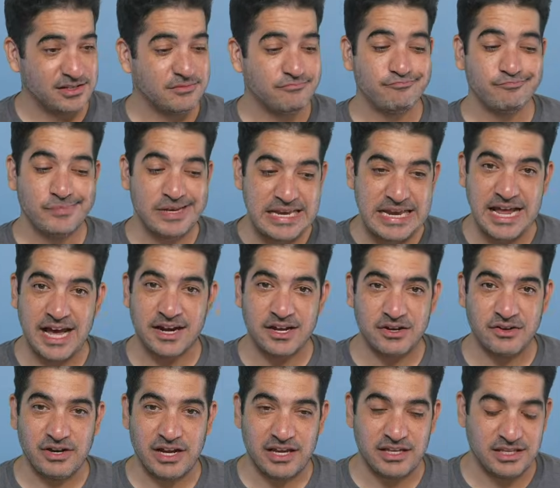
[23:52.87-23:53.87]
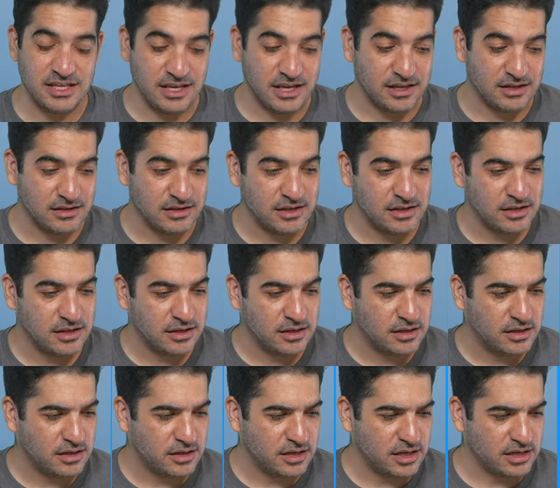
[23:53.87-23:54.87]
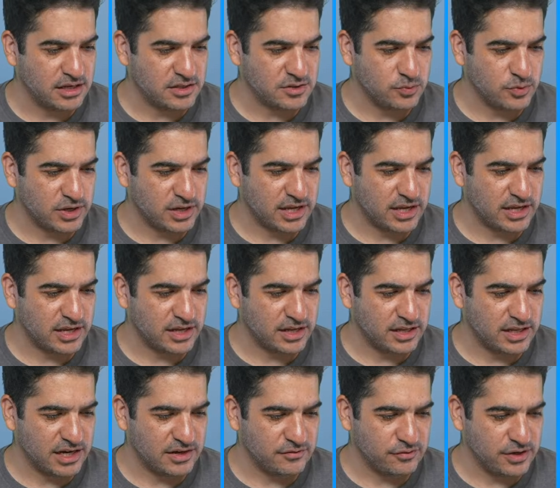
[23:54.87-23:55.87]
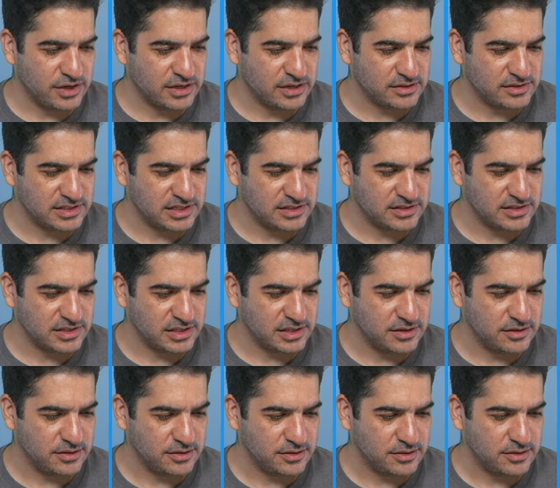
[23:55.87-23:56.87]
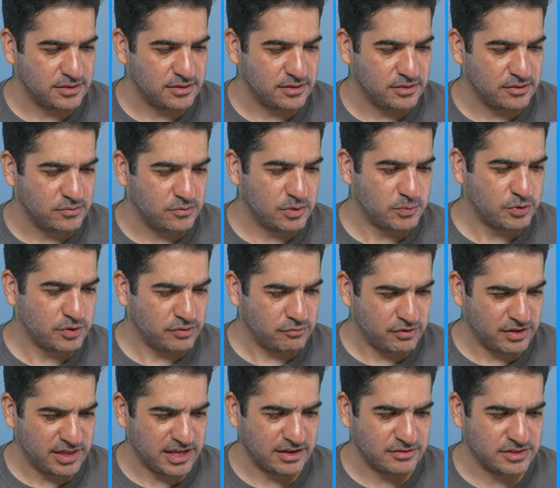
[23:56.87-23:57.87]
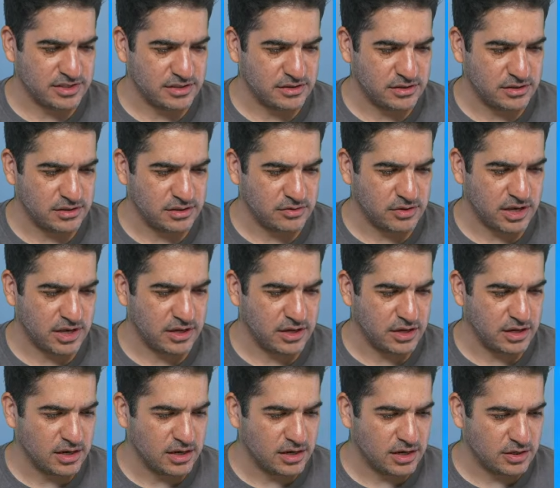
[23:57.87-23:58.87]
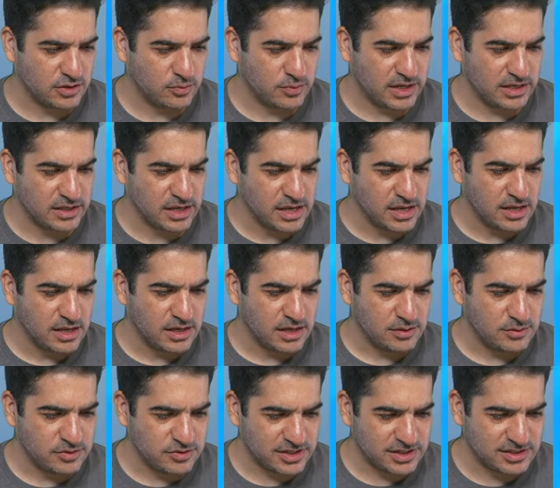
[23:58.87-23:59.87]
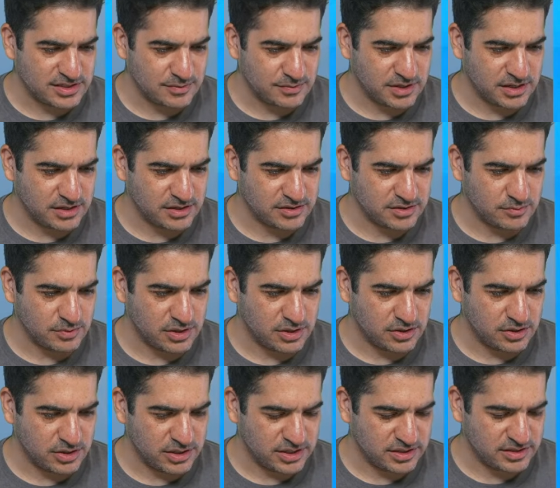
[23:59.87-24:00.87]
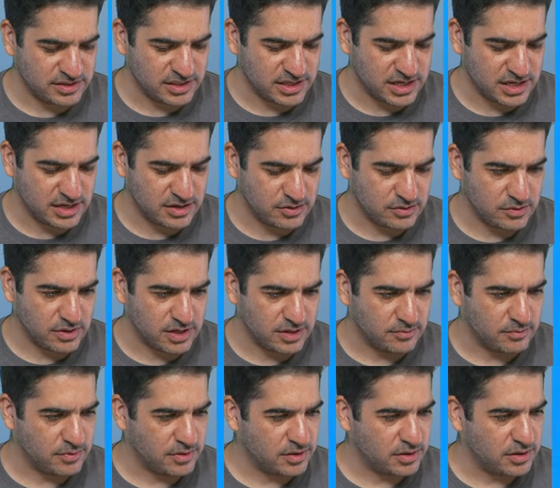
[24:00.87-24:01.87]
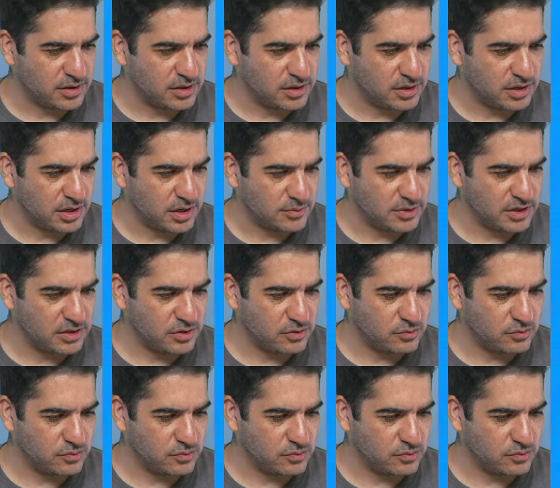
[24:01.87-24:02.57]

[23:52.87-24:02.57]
not a good idea. Unless we're getting a lot of ratings. Let's see. 1.3 thousand. Okay, not too bad. Let me try something else. I'm curious how many new